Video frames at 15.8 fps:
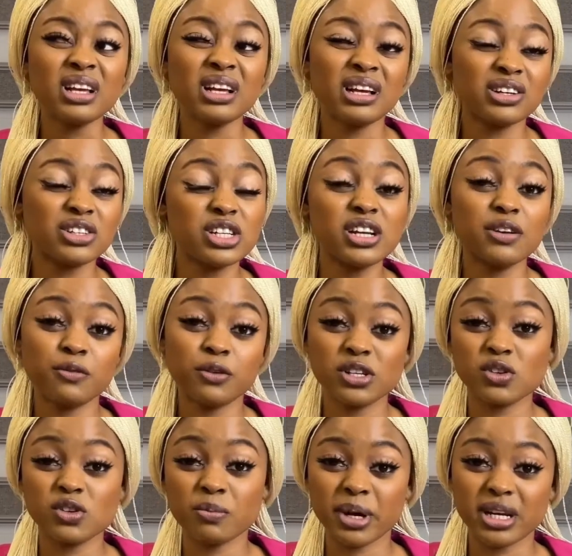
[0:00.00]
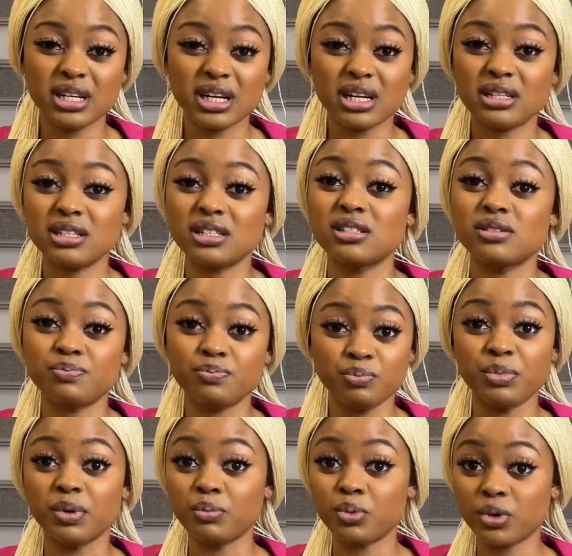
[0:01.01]
actually the influence of my dad, he's
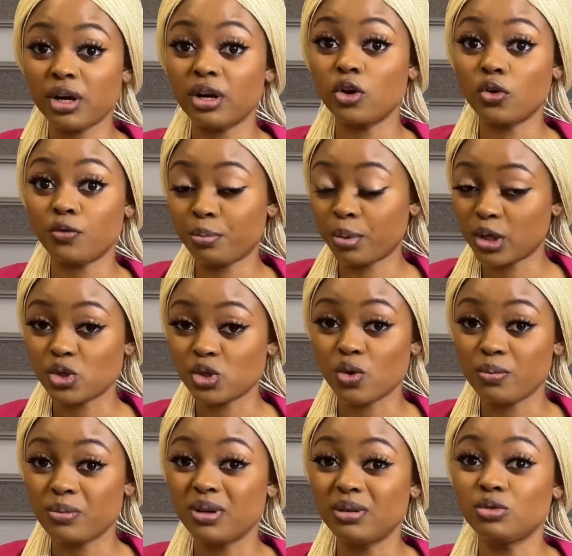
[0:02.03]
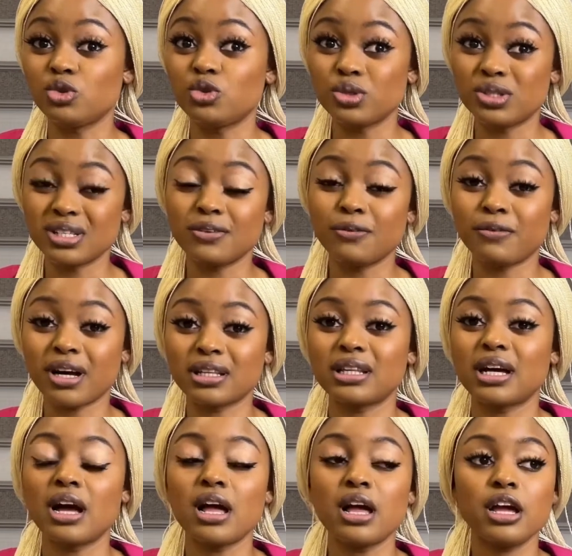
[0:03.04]
been putting a lot of pressure on me due to the fact
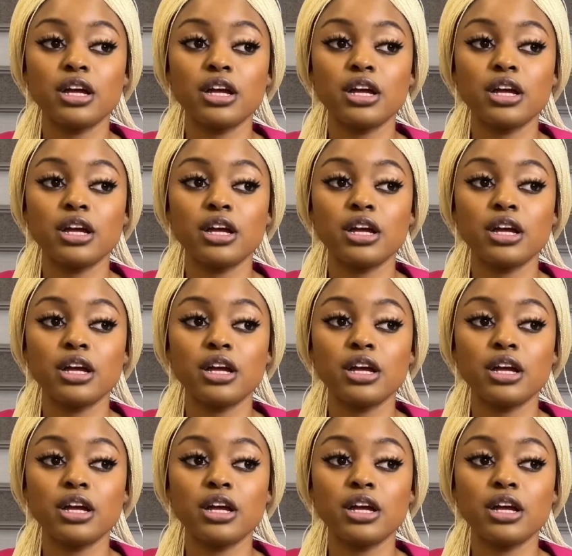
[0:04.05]
that